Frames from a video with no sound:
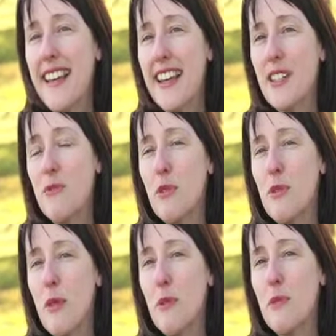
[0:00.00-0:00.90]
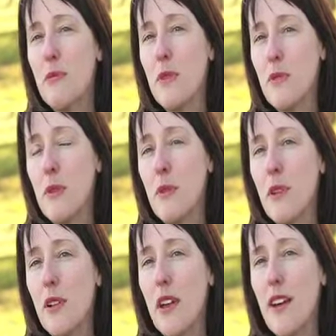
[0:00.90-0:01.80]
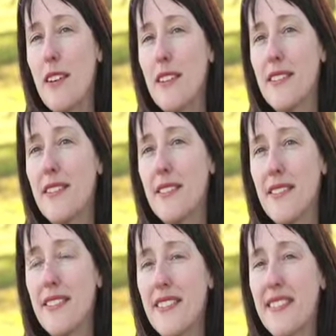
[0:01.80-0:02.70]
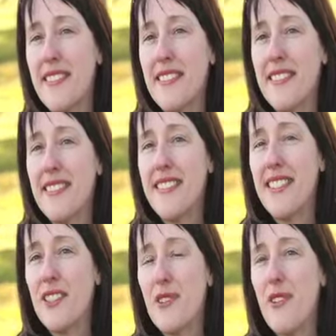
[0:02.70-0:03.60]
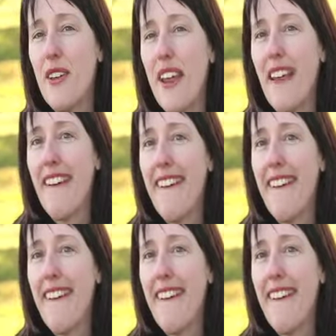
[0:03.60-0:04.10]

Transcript: and she moves people moves people along, and it's terrific.